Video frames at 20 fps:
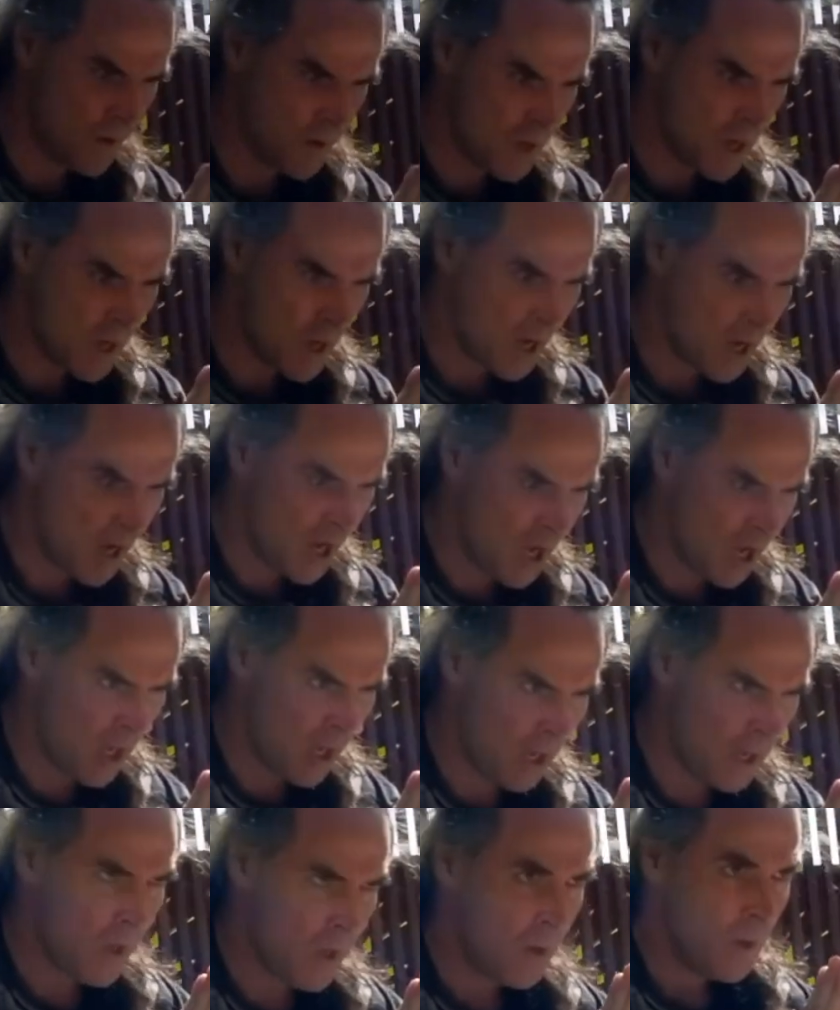Neo in The
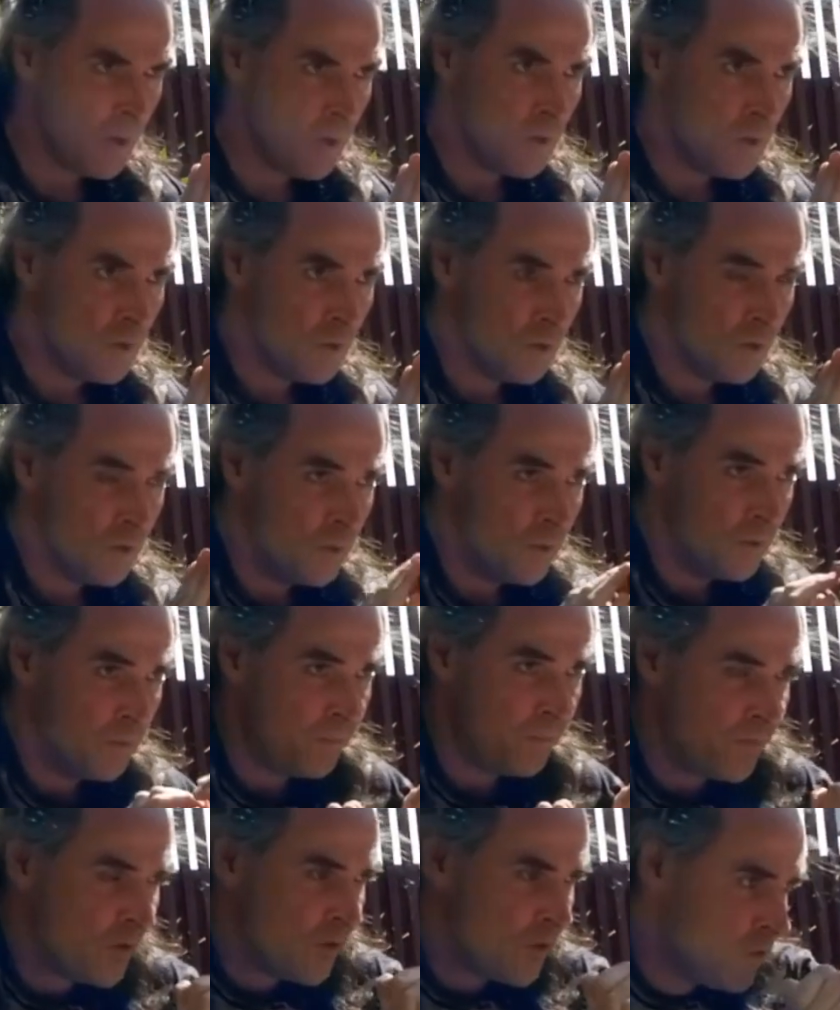Matrix. And
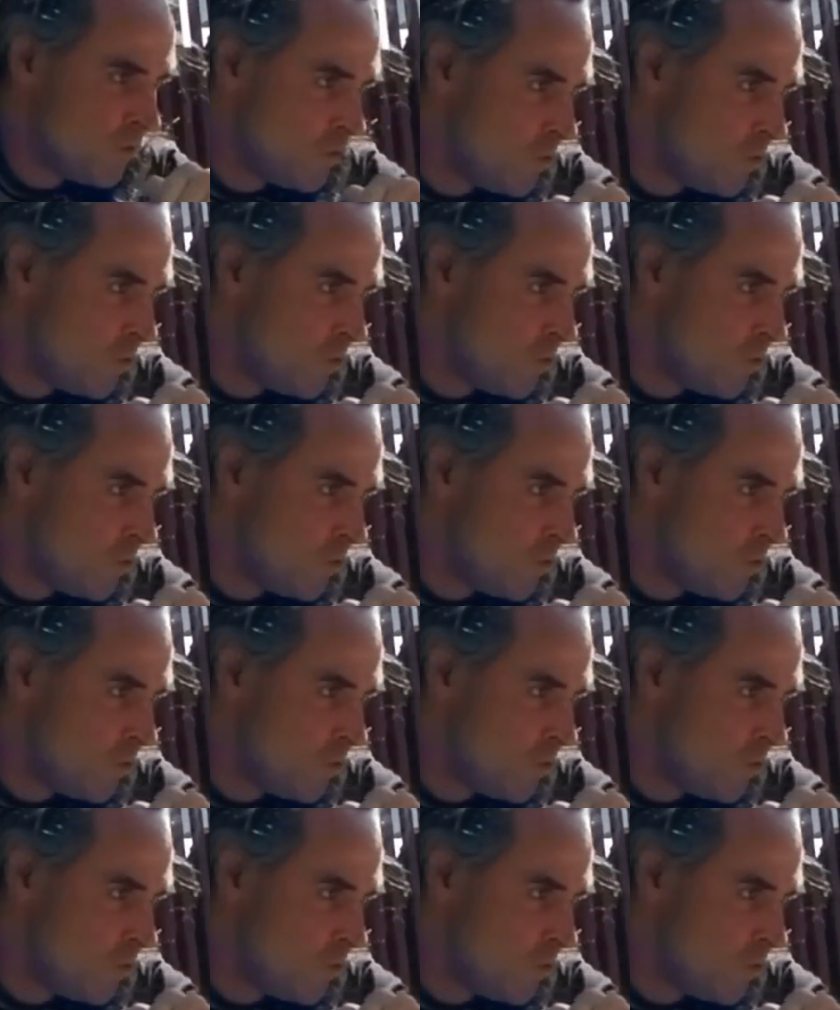that's